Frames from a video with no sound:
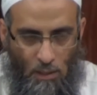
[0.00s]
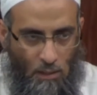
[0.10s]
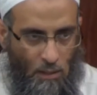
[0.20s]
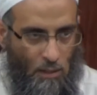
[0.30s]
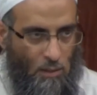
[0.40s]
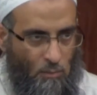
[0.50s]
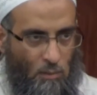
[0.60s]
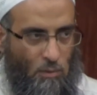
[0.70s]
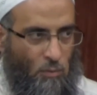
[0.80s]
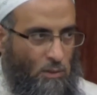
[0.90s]
And I
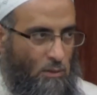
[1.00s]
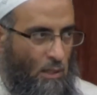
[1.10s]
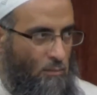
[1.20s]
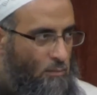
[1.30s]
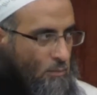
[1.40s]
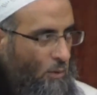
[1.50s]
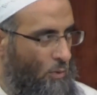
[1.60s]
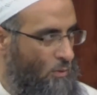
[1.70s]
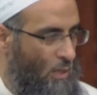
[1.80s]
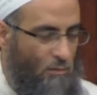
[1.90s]
remember one time I
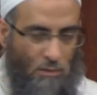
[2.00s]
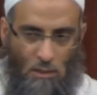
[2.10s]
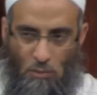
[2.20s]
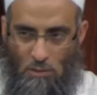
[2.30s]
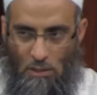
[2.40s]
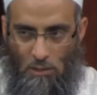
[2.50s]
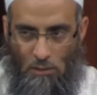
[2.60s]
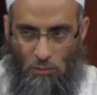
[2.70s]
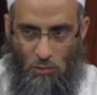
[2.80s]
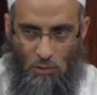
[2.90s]
was riding
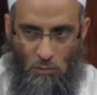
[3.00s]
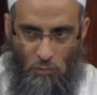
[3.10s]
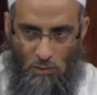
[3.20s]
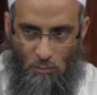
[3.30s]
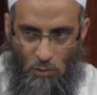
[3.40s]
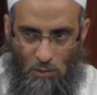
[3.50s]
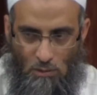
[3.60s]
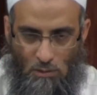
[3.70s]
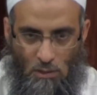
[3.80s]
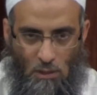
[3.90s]
in New York with some
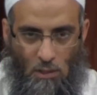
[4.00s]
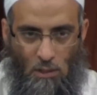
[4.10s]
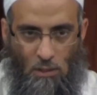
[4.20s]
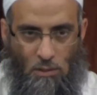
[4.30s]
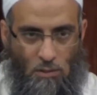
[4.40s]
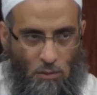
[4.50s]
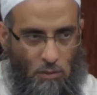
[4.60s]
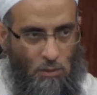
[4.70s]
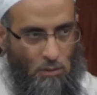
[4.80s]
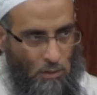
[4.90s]
brothers. So
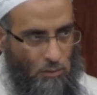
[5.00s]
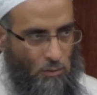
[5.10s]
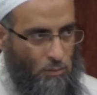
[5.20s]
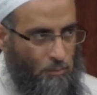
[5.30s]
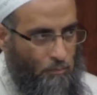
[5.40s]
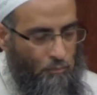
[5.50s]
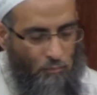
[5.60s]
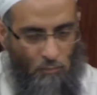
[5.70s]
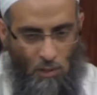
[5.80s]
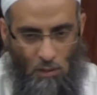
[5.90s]
in the radio,
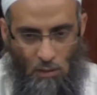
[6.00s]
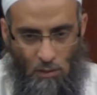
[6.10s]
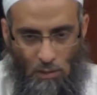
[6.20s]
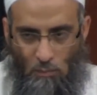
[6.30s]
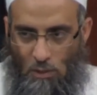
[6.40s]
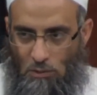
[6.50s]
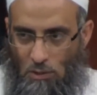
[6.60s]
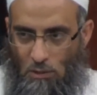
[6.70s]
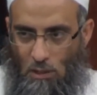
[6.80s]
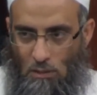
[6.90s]
they
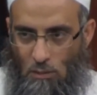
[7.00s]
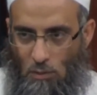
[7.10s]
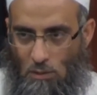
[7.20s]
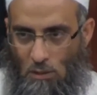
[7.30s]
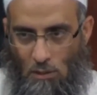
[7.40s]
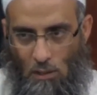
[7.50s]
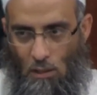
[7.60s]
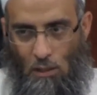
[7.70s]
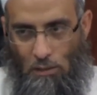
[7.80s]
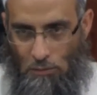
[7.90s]
mentioned that there was
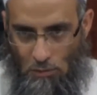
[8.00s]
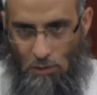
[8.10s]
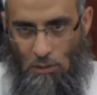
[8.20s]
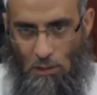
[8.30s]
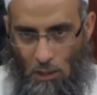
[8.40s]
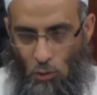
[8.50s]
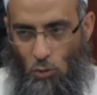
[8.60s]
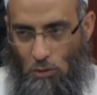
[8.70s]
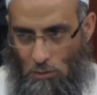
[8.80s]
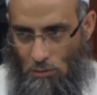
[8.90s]
an attorney, a
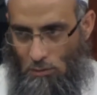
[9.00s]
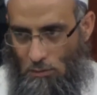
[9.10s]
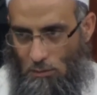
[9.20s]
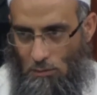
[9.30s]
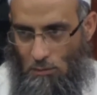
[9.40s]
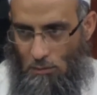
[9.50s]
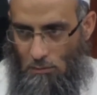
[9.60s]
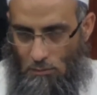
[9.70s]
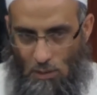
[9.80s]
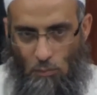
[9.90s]
lawyer,
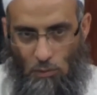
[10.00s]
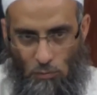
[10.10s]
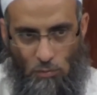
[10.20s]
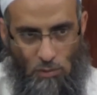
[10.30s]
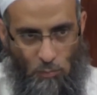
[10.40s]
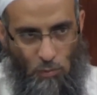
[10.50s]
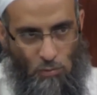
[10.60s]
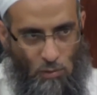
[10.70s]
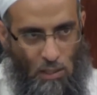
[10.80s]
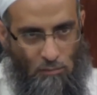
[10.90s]
someone who is
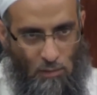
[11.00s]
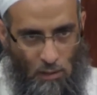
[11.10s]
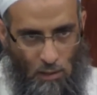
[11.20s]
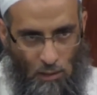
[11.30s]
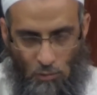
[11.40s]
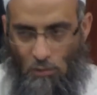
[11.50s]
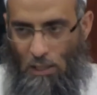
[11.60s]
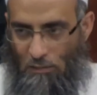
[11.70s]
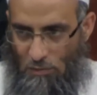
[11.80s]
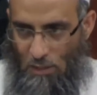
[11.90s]
supposed to have a good
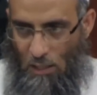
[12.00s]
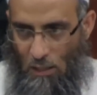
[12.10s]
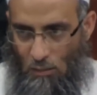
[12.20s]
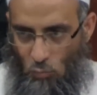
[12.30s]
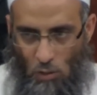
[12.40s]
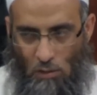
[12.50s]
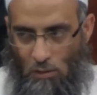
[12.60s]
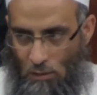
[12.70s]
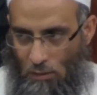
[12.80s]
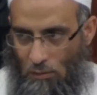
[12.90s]
lifestyle,
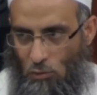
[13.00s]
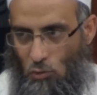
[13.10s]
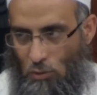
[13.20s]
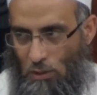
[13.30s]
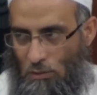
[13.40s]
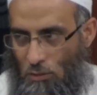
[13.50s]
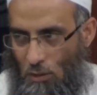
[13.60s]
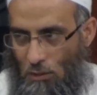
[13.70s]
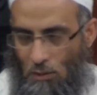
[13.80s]
wealthy in New York and so on.